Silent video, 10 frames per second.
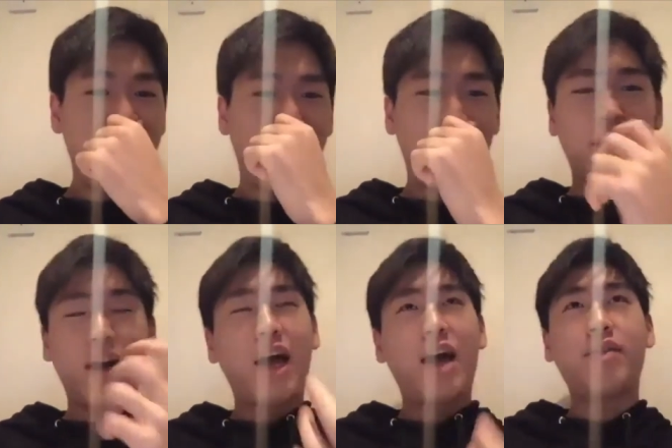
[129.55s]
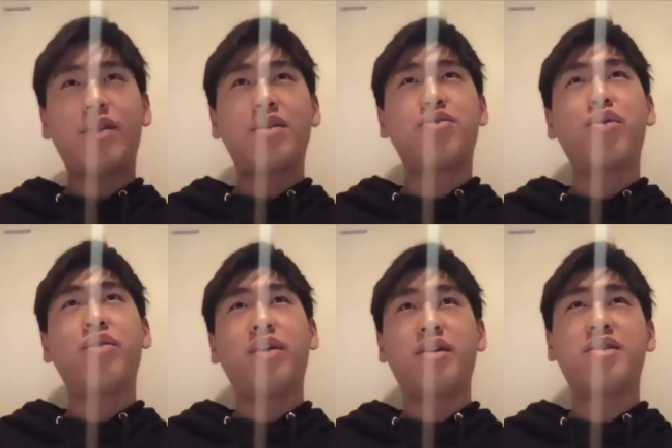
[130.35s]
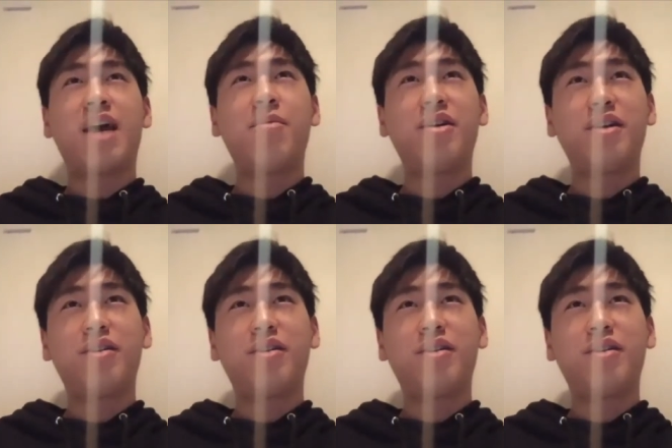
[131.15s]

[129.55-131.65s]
and you got to have that sort of like stamina